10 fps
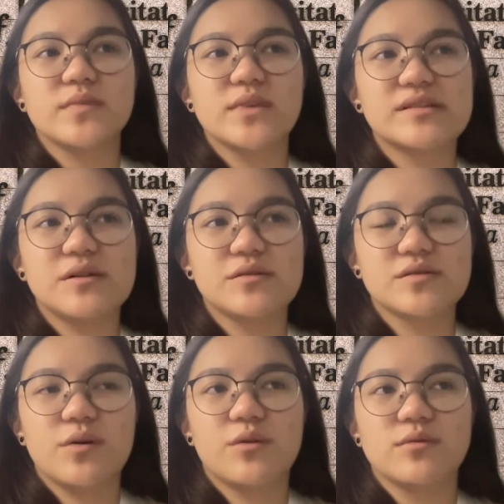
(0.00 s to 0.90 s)
is
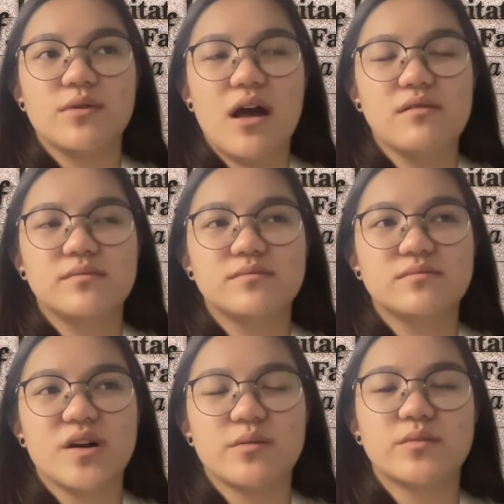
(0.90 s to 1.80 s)
also a
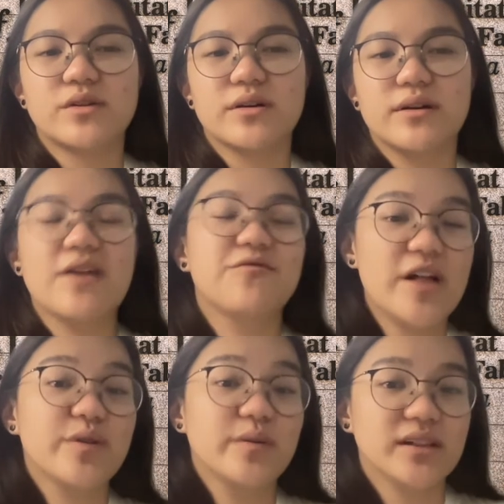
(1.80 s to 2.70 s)
memorable and
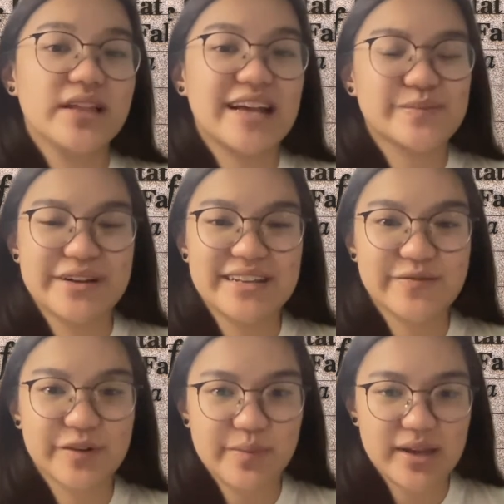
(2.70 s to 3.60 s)
valuable experience
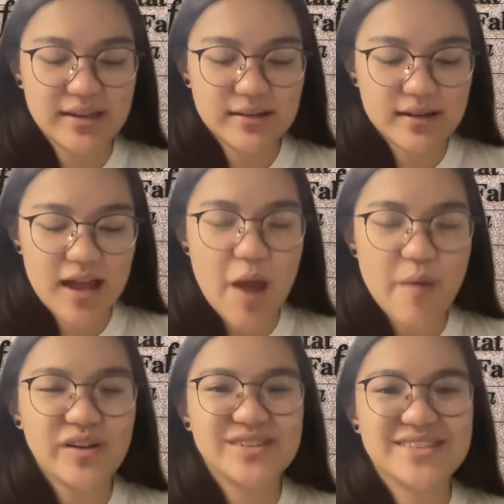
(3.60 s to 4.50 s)
for me. I'm
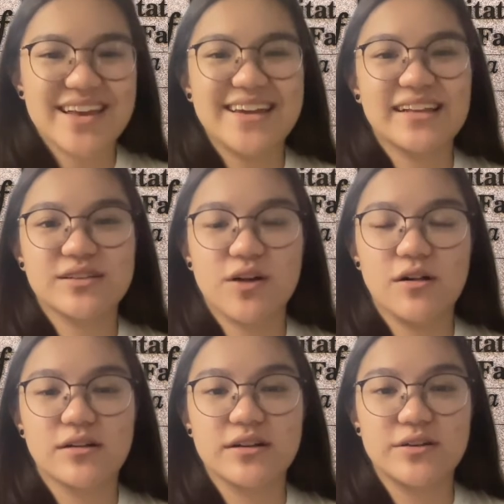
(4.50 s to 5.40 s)
not saying it's
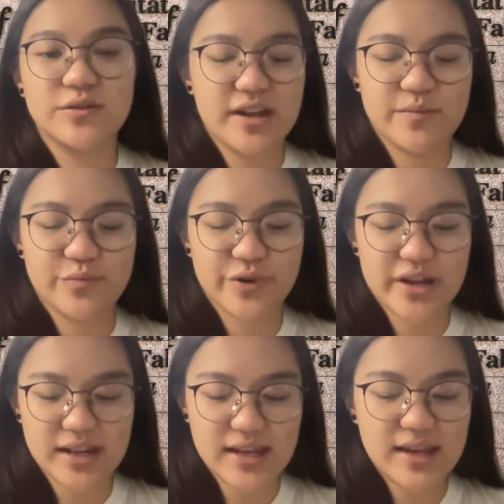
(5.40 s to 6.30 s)
all good and
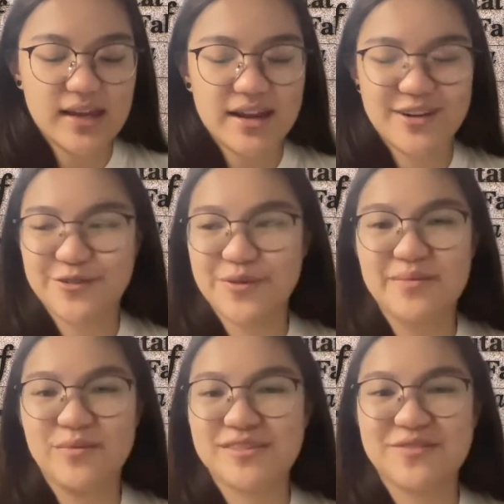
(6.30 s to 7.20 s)
pretty,
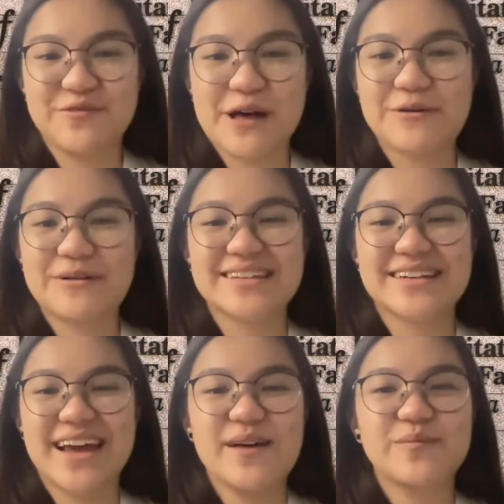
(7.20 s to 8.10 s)
rainbows and flowers and
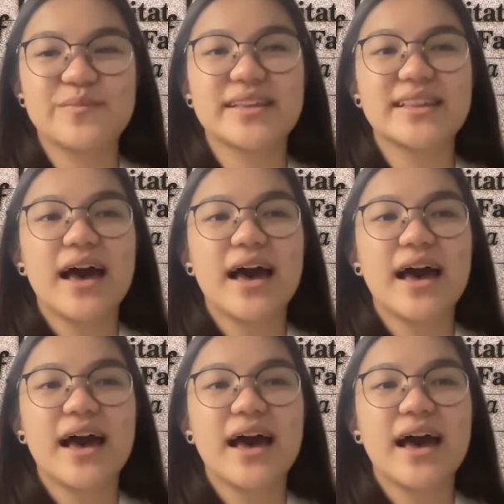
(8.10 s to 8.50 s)
that, but